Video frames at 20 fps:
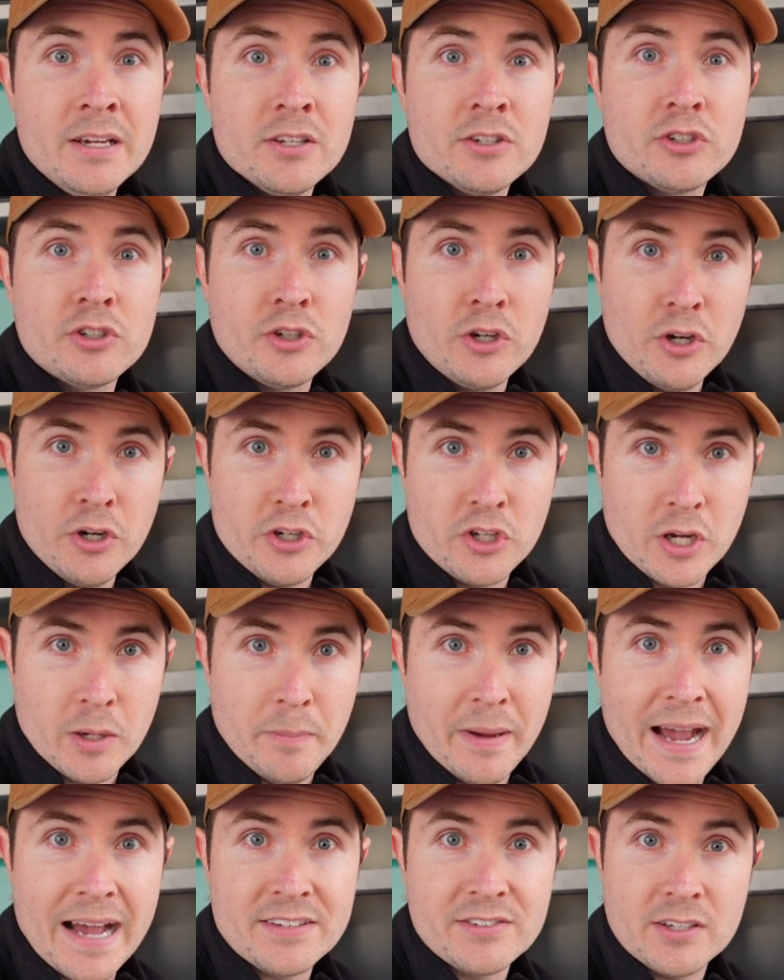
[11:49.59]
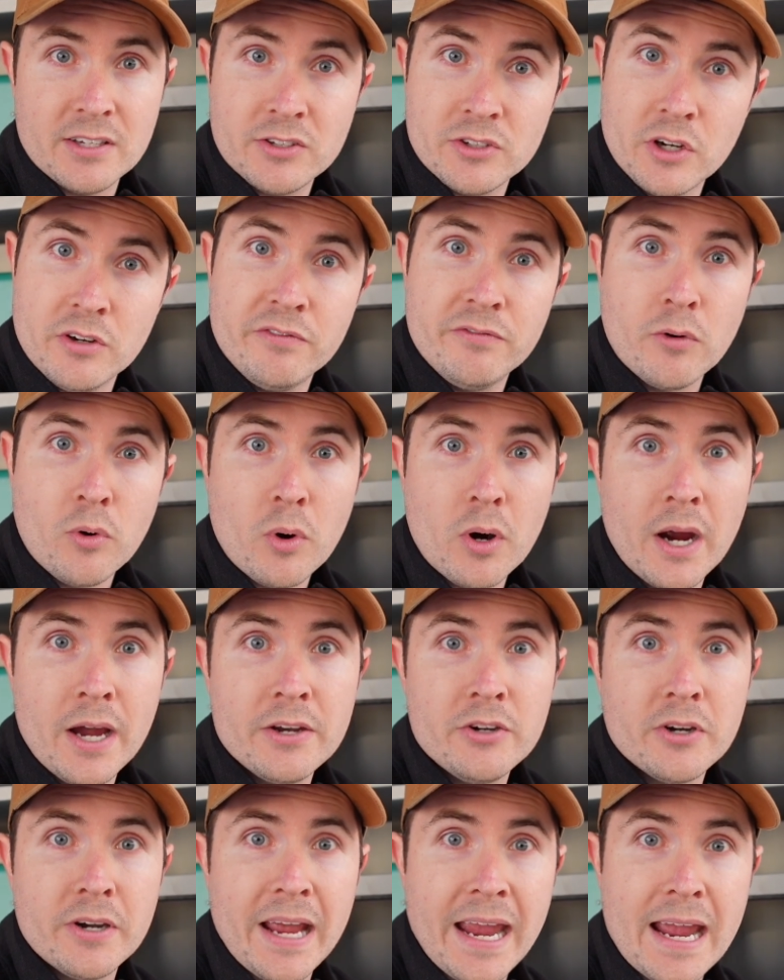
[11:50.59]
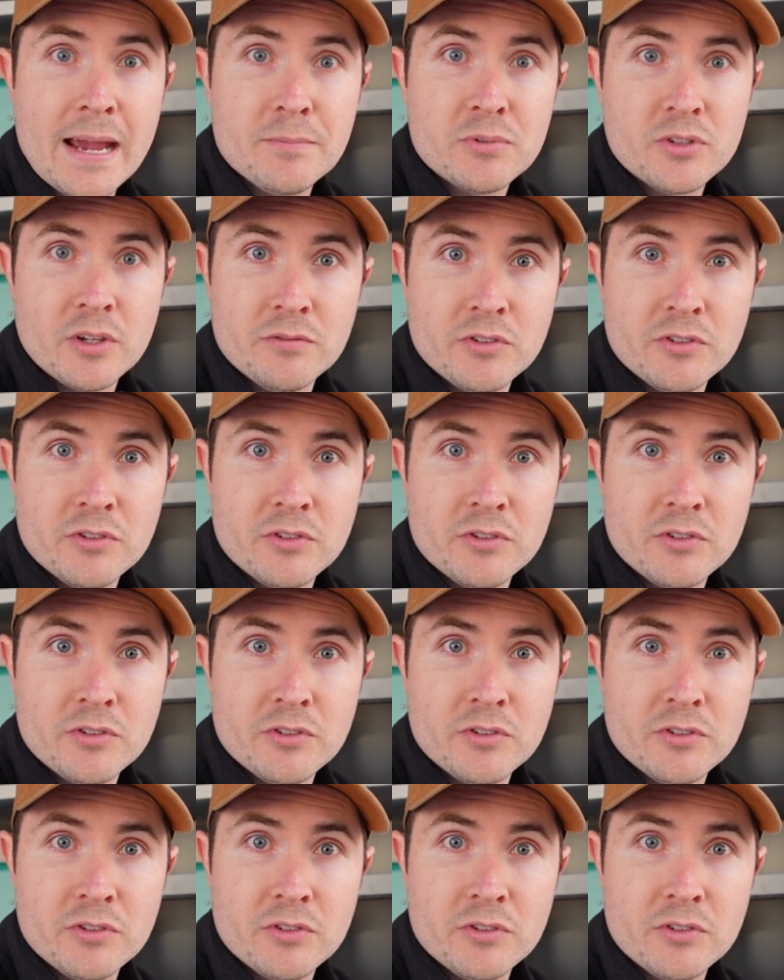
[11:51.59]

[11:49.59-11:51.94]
surge capacity, so 400 amps